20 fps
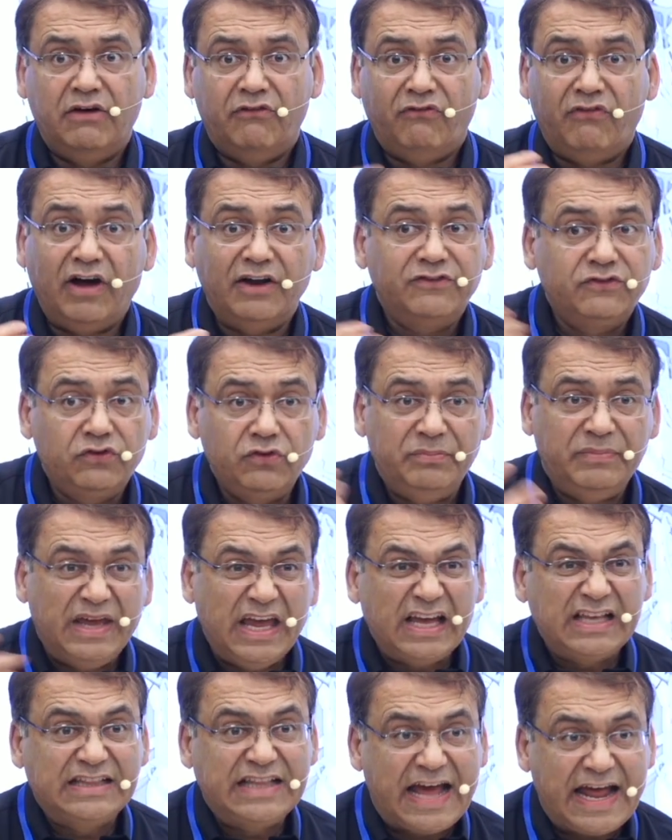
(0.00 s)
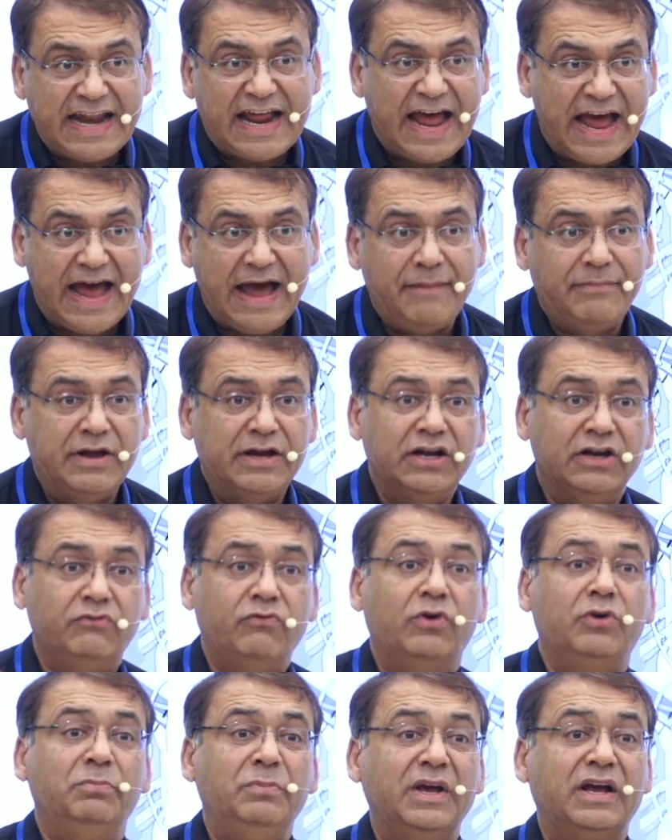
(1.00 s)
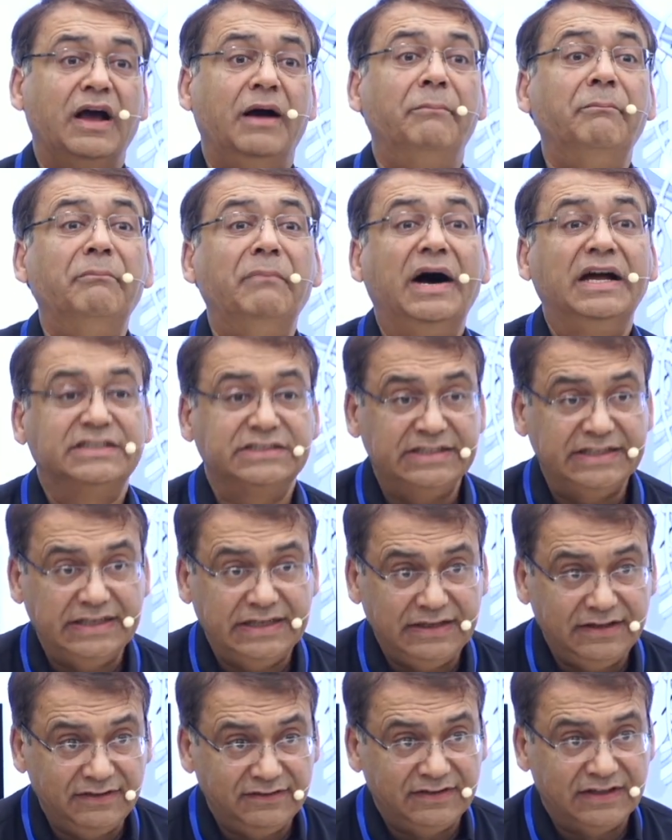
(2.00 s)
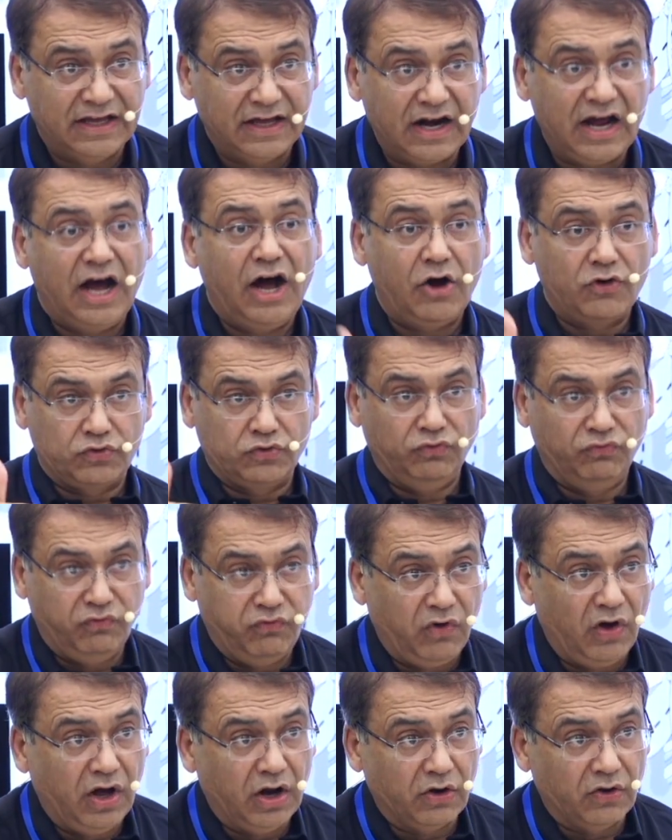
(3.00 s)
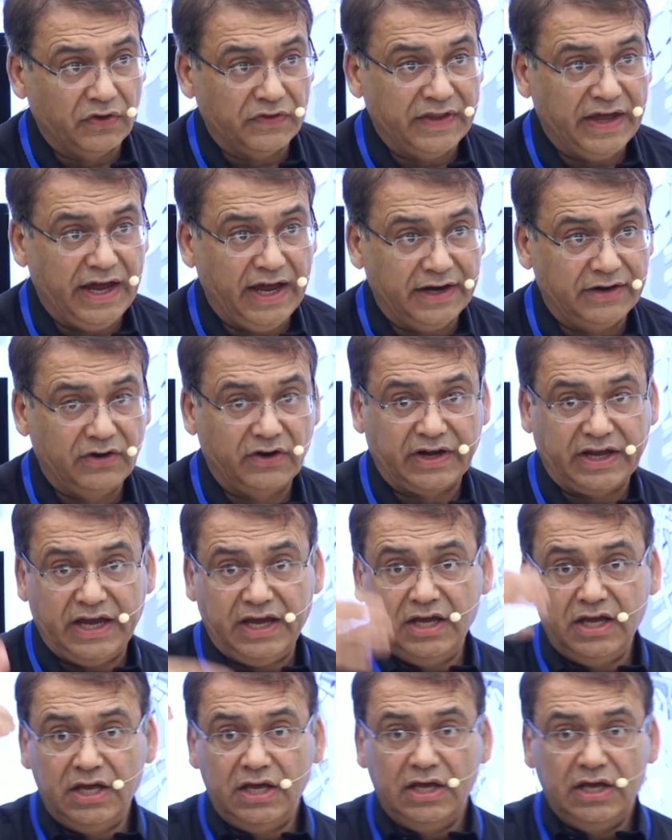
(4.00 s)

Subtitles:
Once you make that habit, it would become much easier how to follow that, okay?